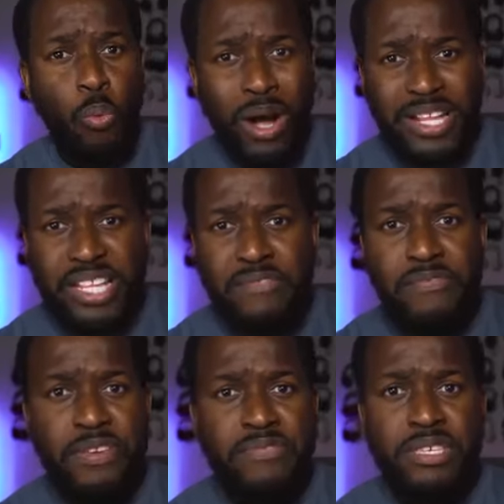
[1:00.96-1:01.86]

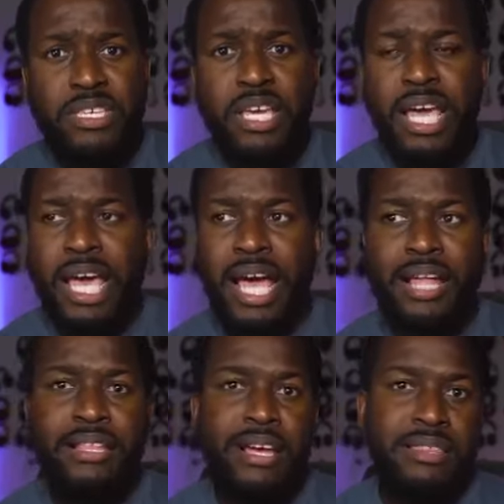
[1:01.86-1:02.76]
$150
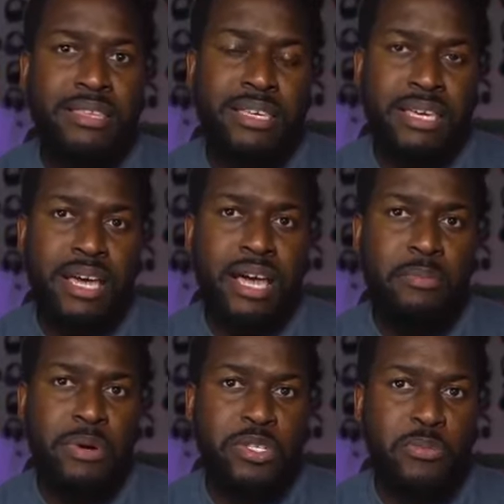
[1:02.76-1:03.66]
and the
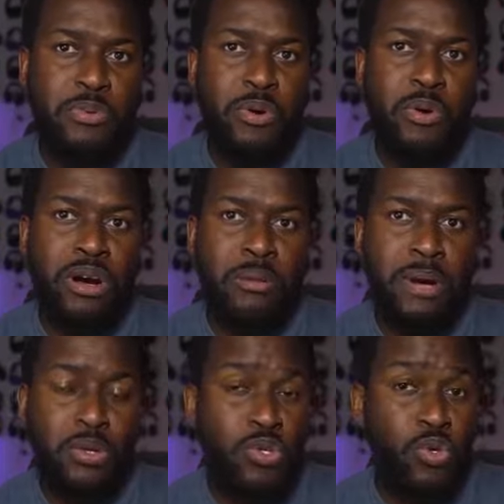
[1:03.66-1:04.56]
AirPods Pro are about